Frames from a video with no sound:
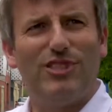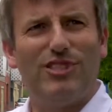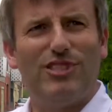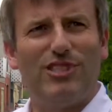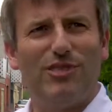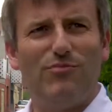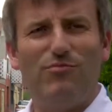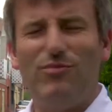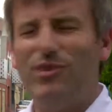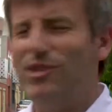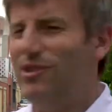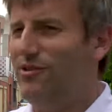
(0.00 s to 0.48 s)

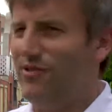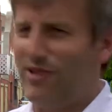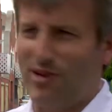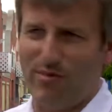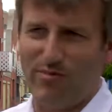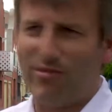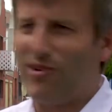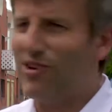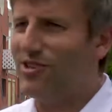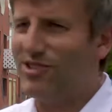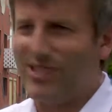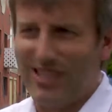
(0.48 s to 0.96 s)
move your
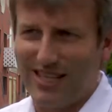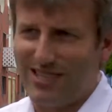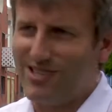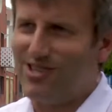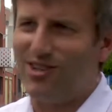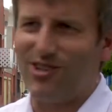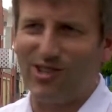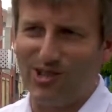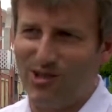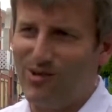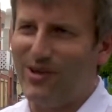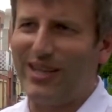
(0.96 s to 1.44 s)
project
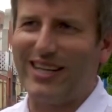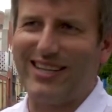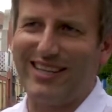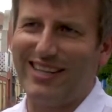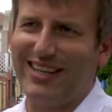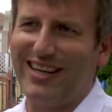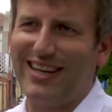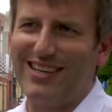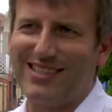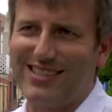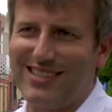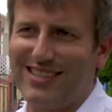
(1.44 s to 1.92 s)
on
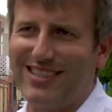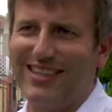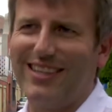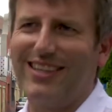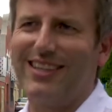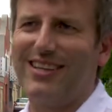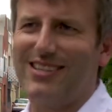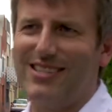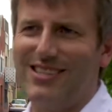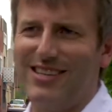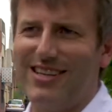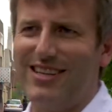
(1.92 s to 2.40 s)
quickly, actually,
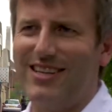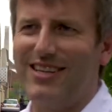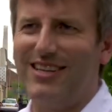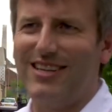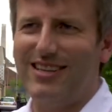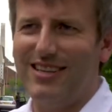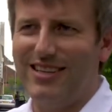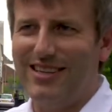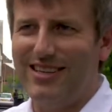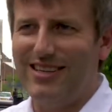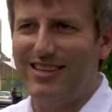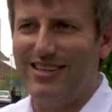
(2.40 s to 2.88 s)
because
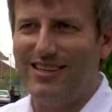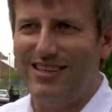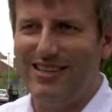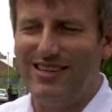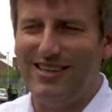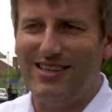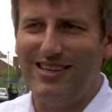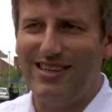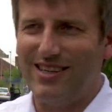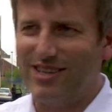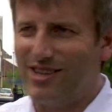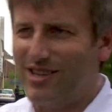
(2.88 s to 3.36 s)

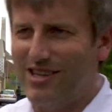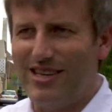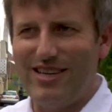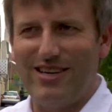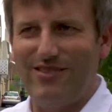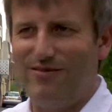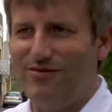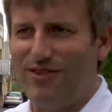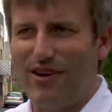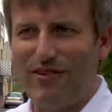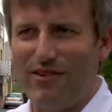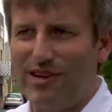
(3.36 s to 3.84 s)

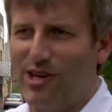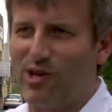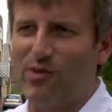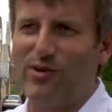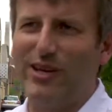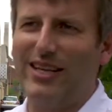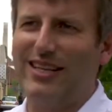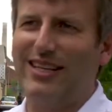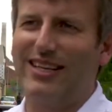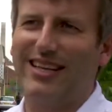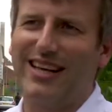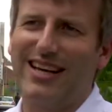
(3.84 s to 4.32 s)
you very
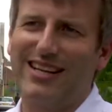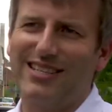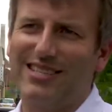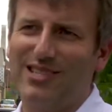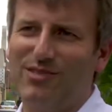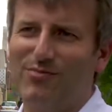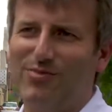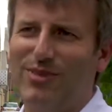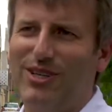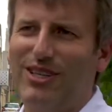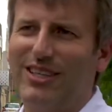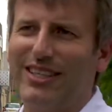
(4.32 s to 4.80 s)
quickly get to
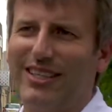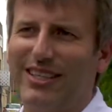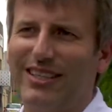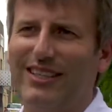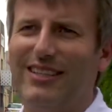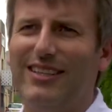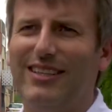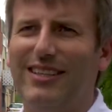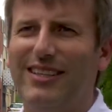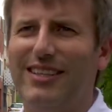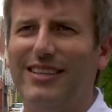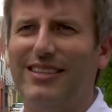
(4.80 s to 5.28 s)
the point
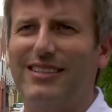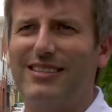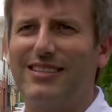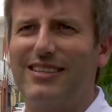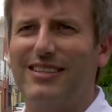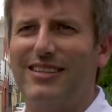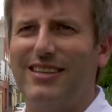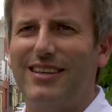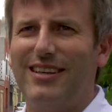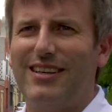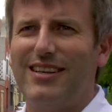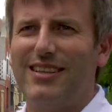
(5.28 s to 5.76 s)
that
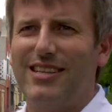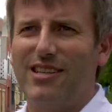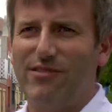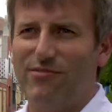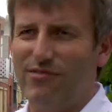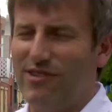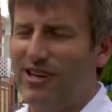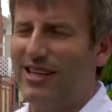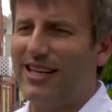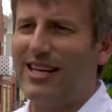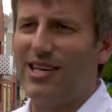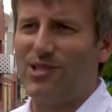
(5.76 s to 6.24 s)

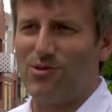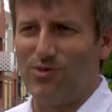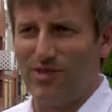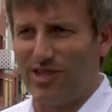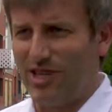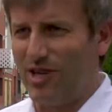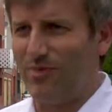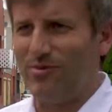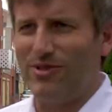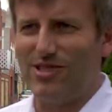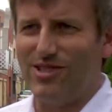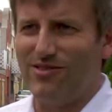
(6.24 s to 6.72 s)
you've realised what
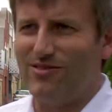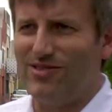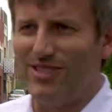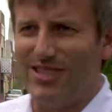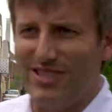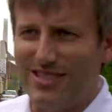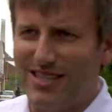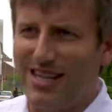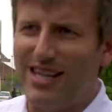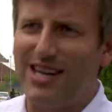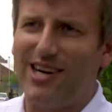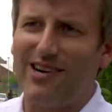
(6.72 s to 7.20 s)
the
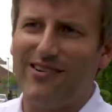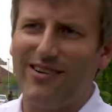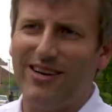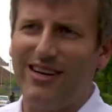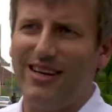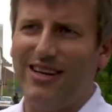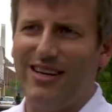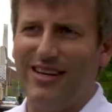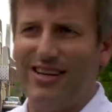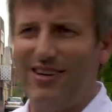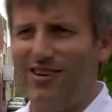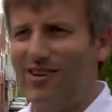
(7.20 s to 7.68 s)
opportunities are
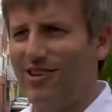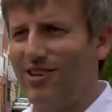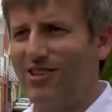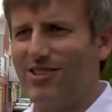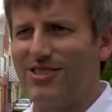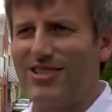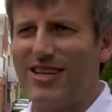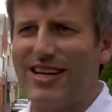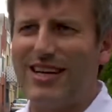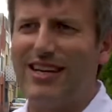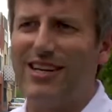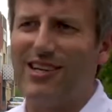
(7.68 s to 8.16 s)
on a
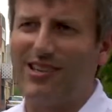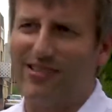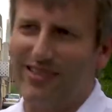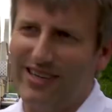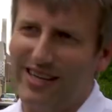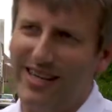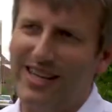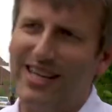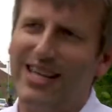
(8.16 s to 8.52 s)
site or in an